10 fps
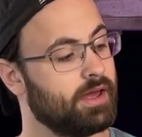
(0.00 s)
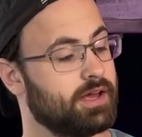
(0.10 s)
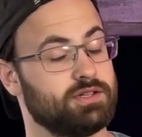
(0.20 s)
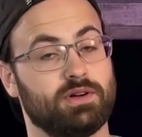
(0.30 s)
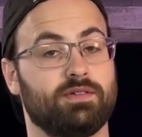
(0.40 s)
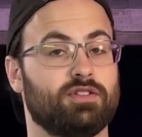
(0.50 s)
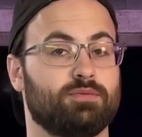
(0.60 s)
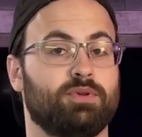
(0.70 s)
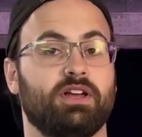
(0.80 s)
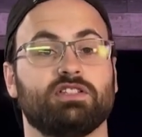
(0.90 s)
I do have other
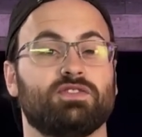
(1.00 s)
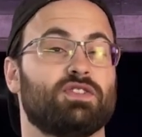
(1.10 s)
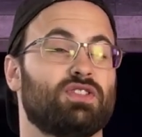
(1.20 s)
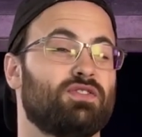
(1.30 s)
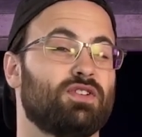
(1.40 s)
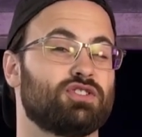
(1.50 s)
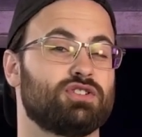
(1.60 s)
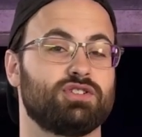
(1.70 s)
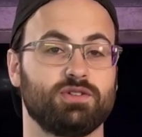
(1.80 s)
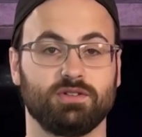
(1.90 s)
plans for the
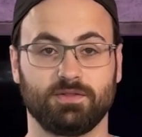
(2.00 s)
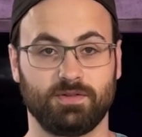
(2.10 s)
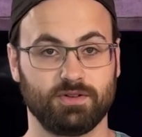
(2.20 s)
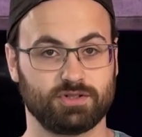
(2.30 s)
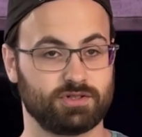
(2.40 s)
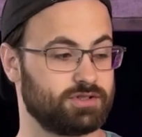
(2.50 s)
version two in the future.